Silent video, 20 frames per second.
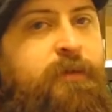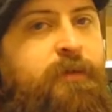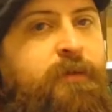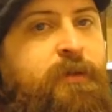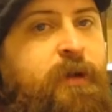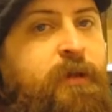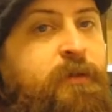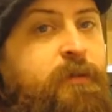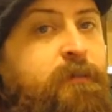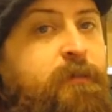the
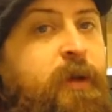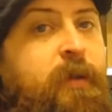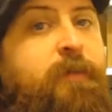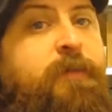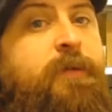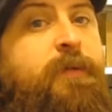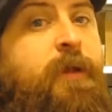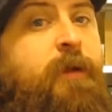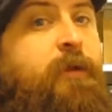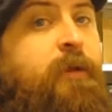Sgt
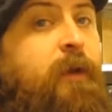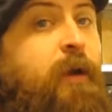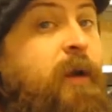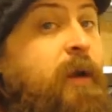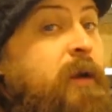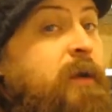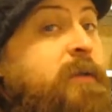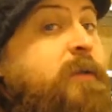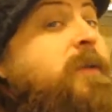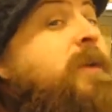Peppers Lonely
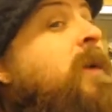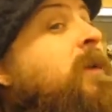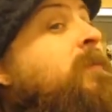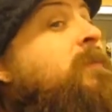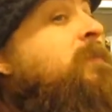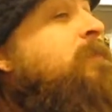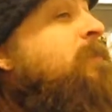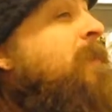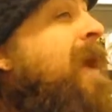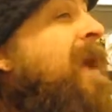Hearts
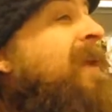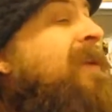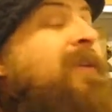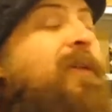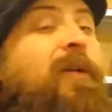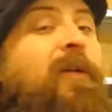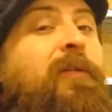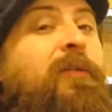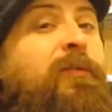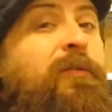Club Band
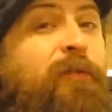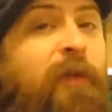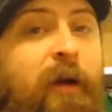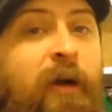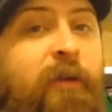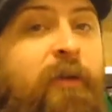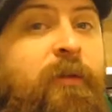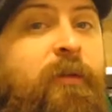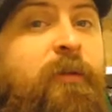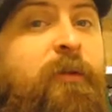on
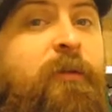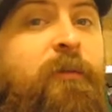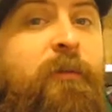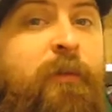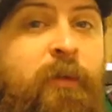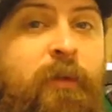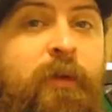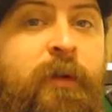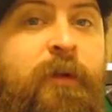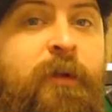vinyl
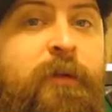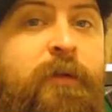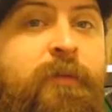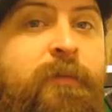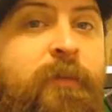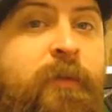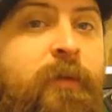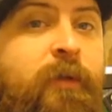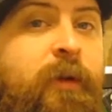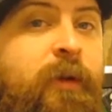morning this
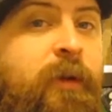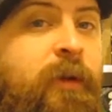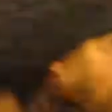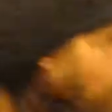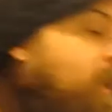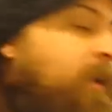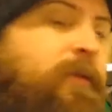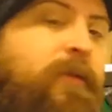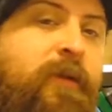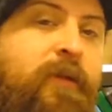morning,
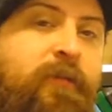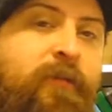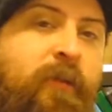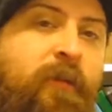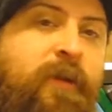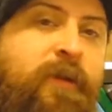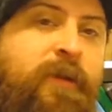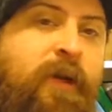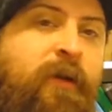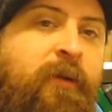as you can
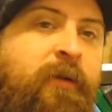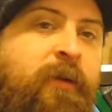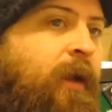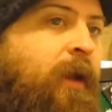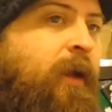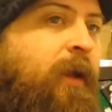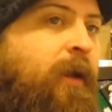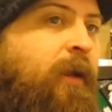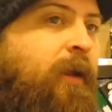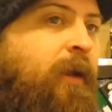probably tell.
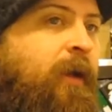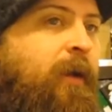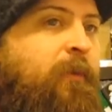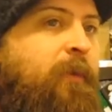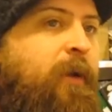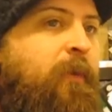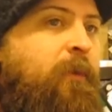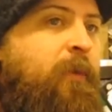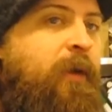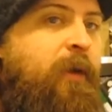I'm
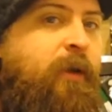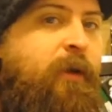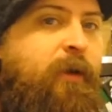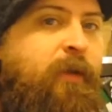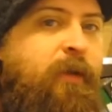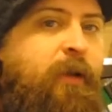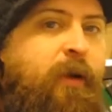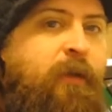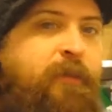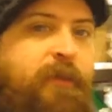at
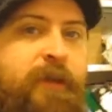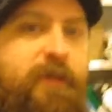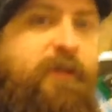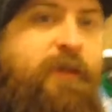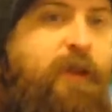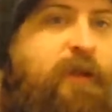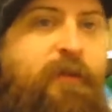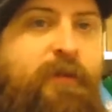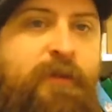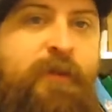work, I'm
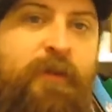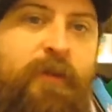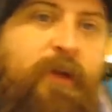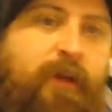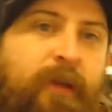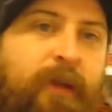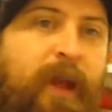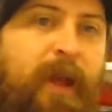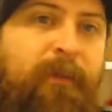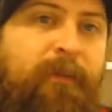testing out this new
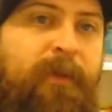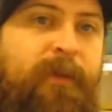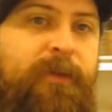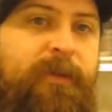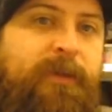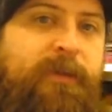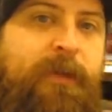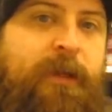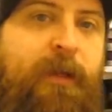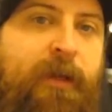little camera
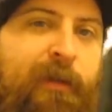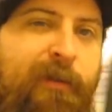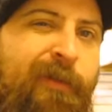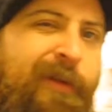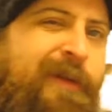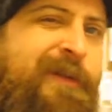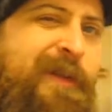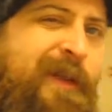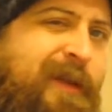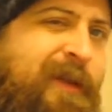to see
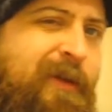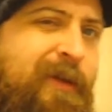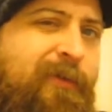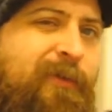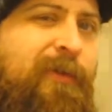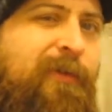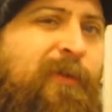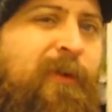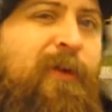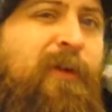if it's any
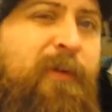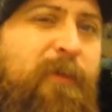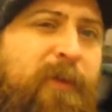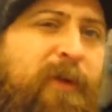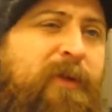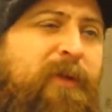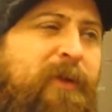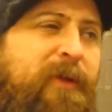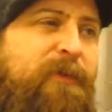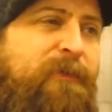good for vlogging
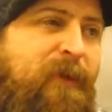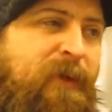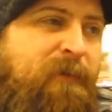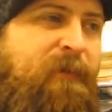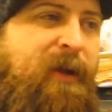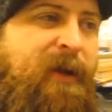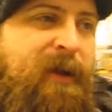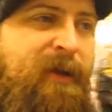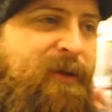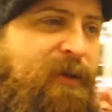with, because my
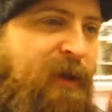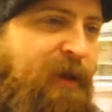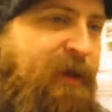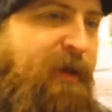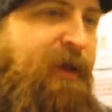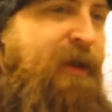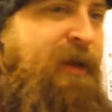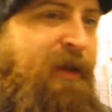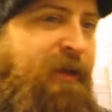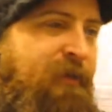big
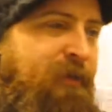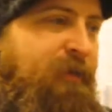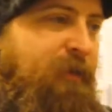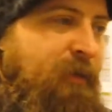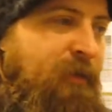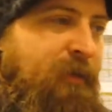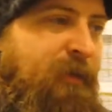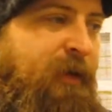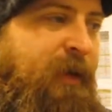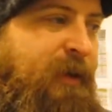chunky
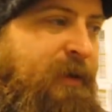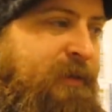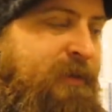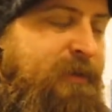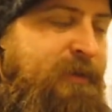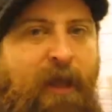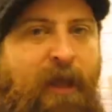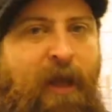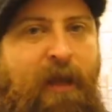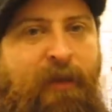long
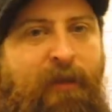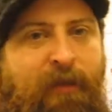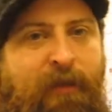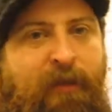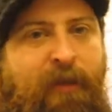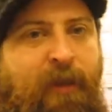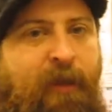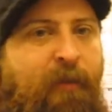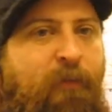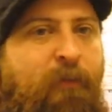lens Canon
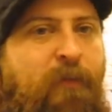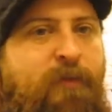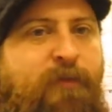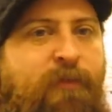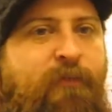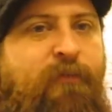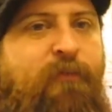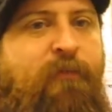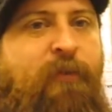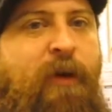thing
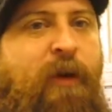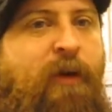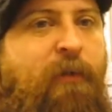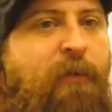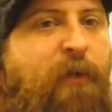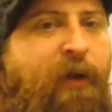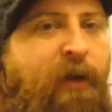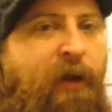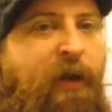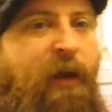wasn't really
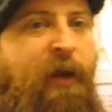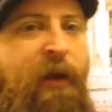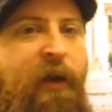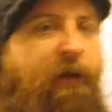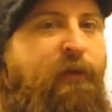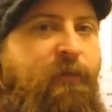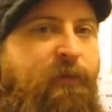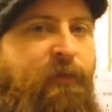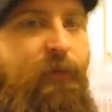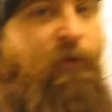working out
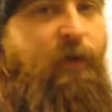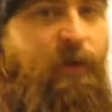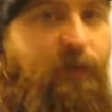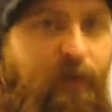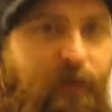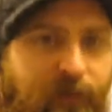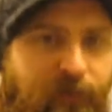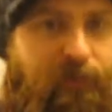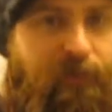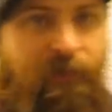and I was
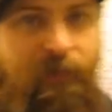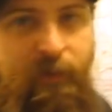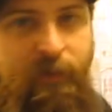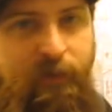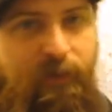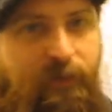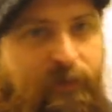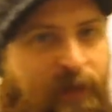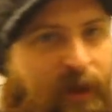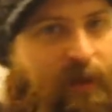finding it very awkward to